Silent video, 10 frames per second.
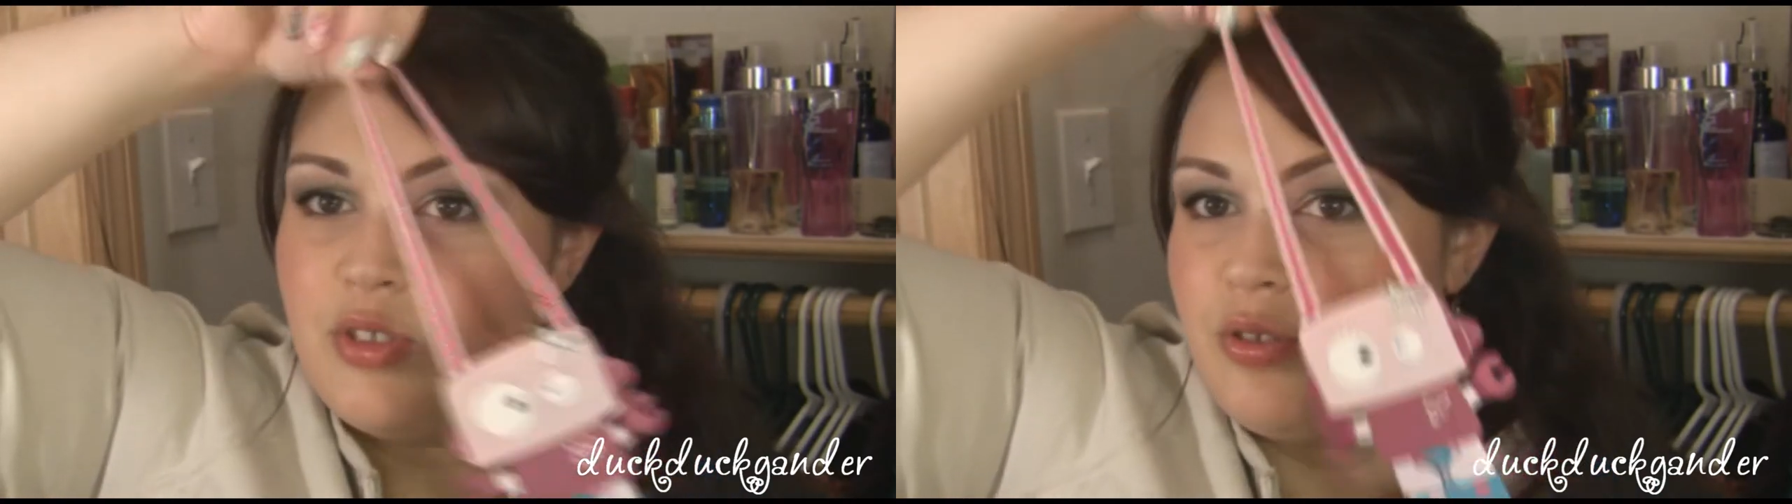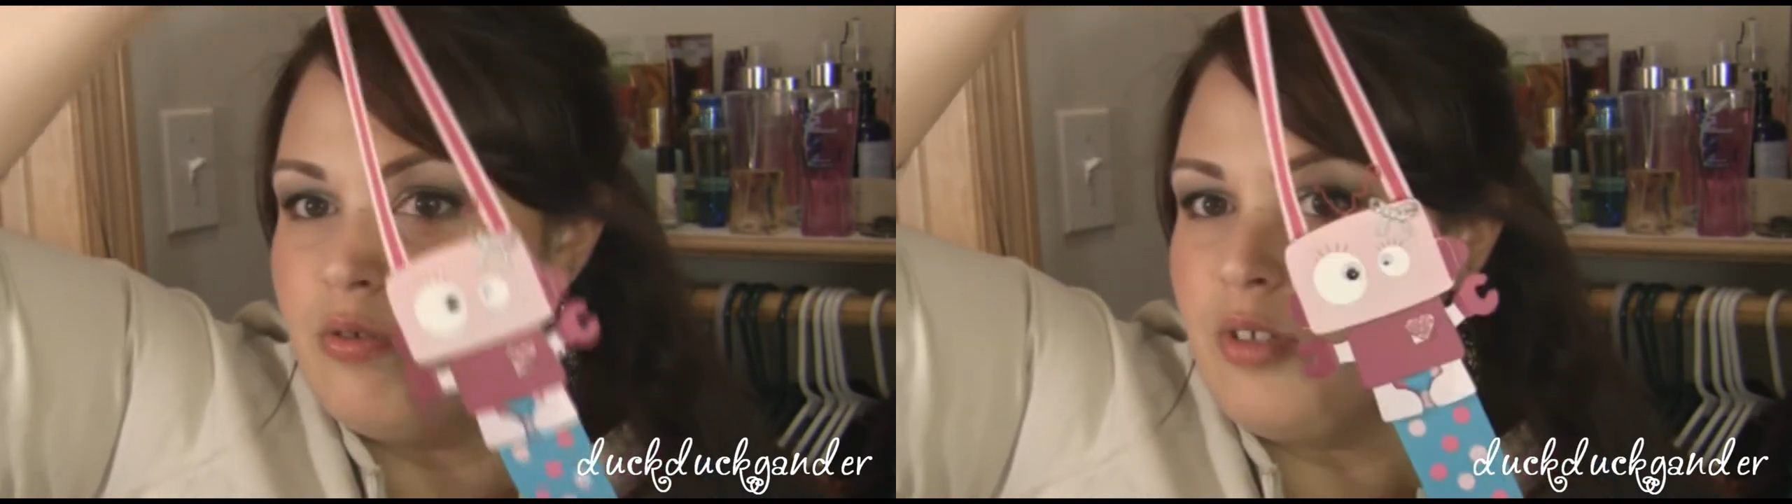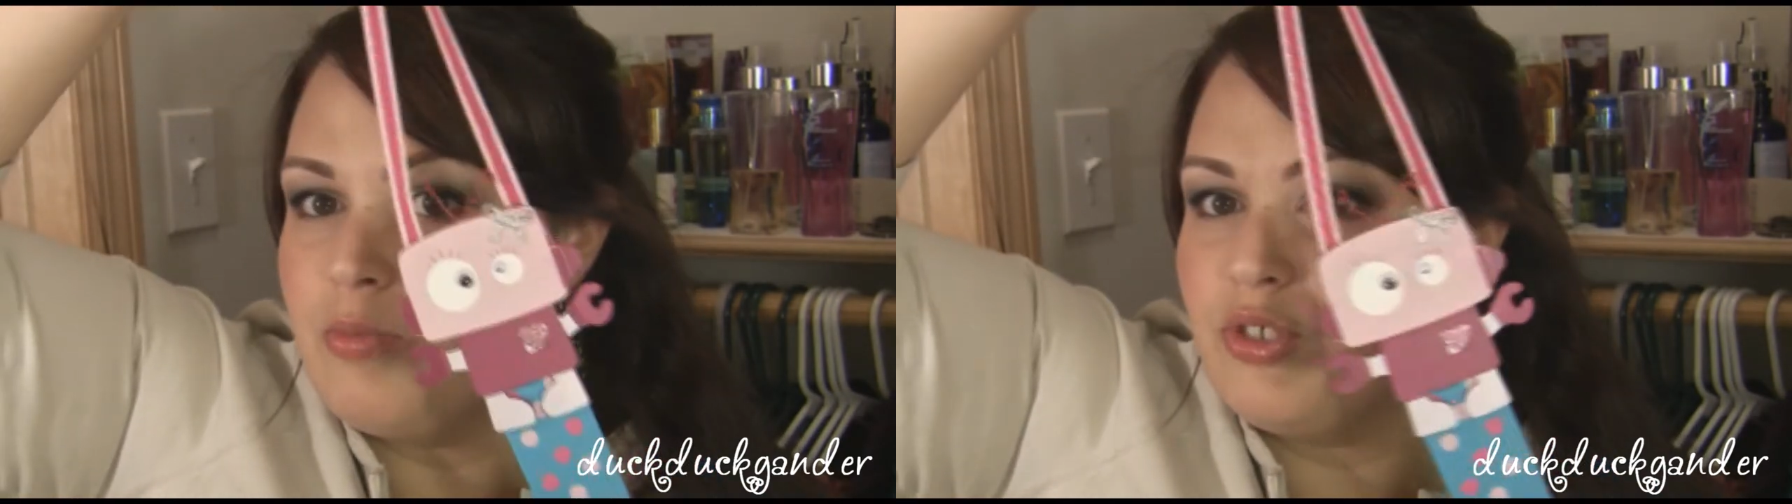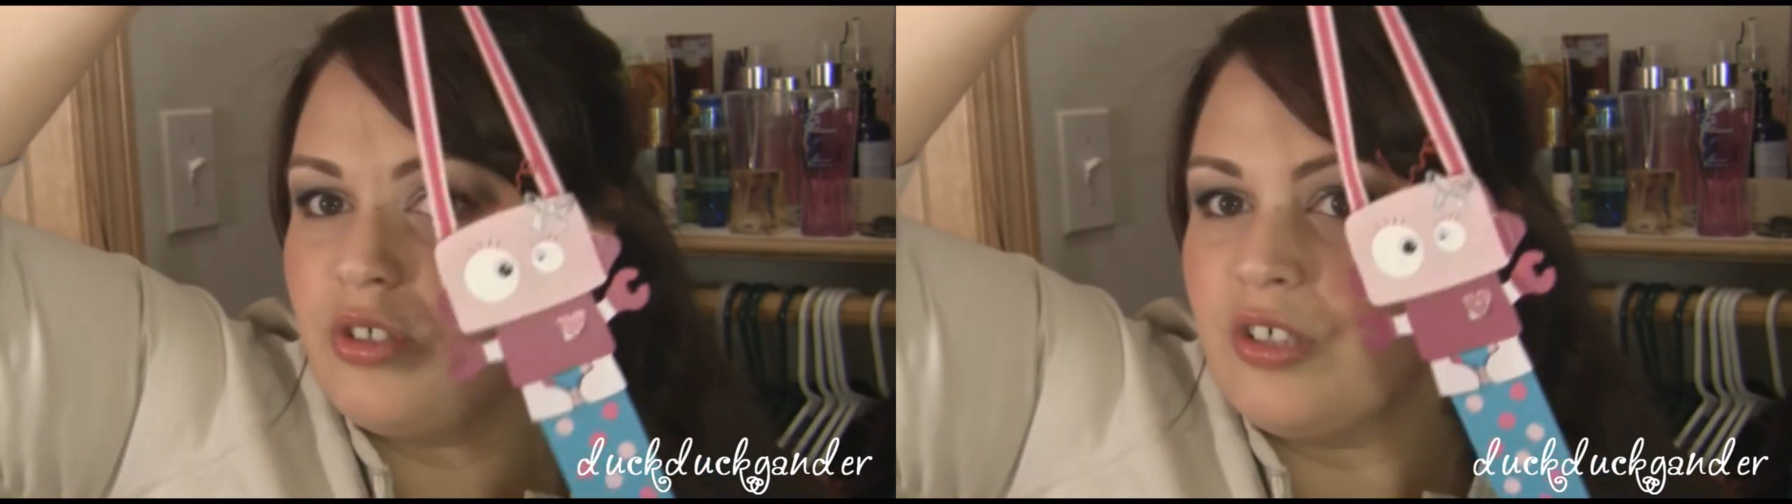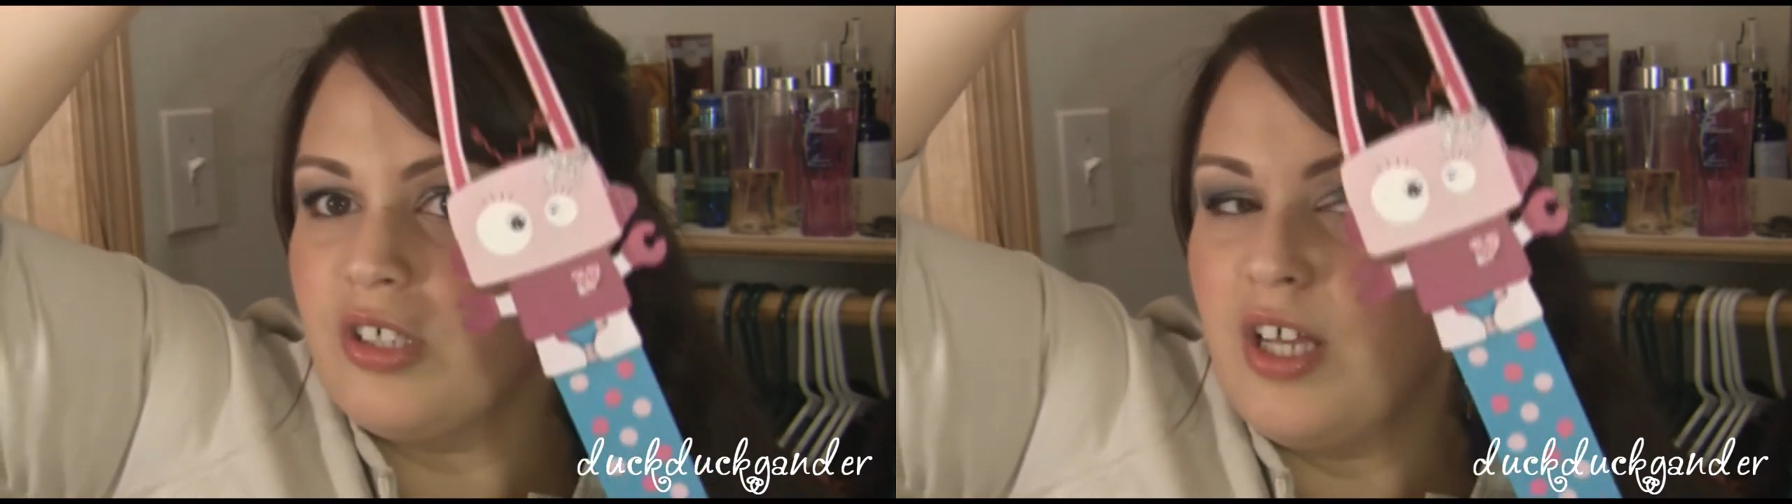soon I'm
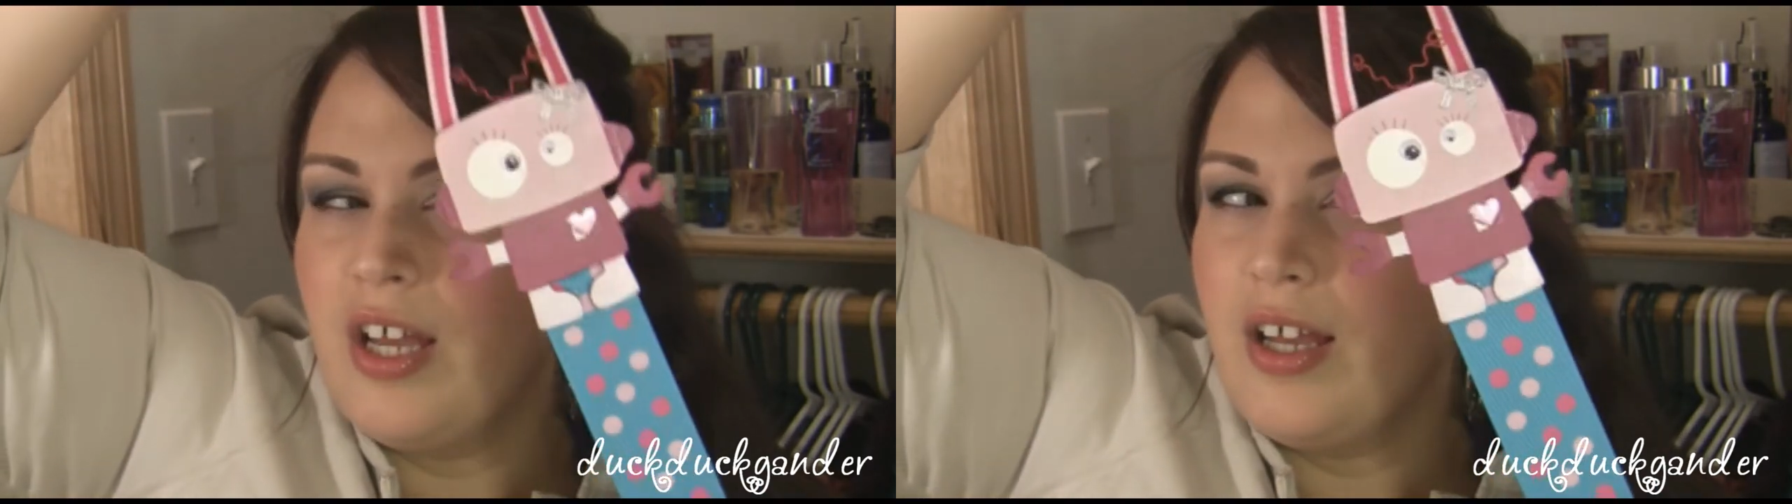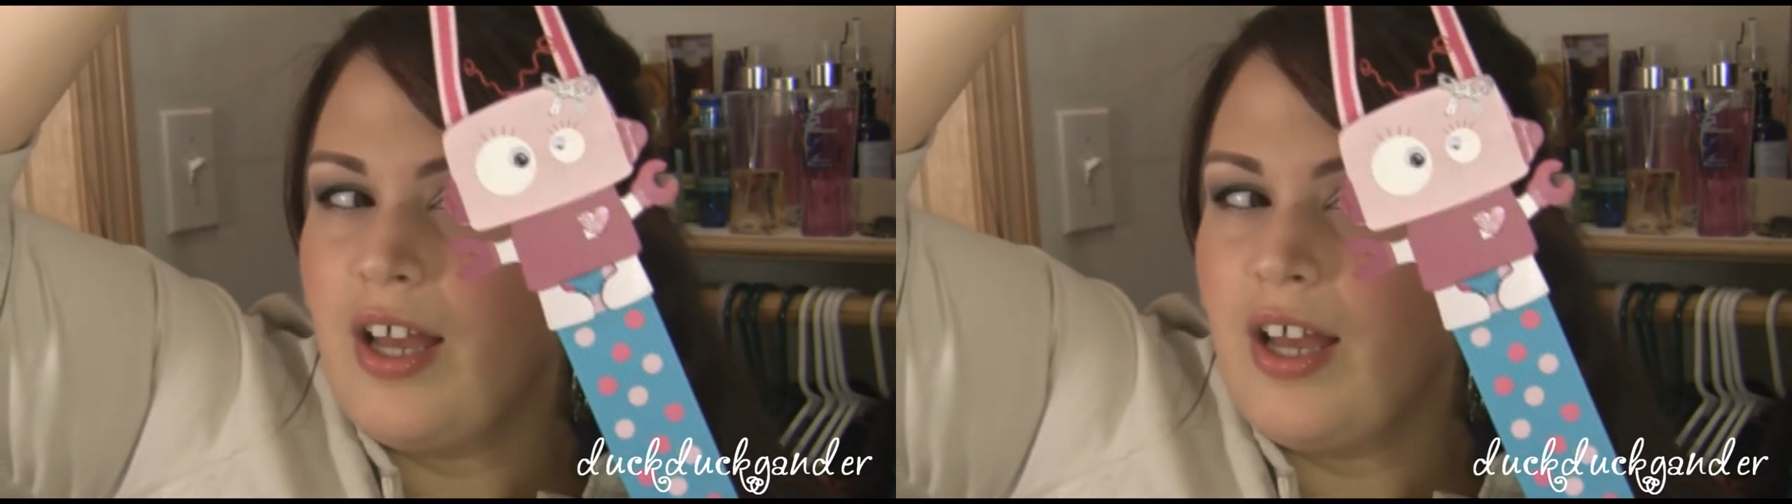sure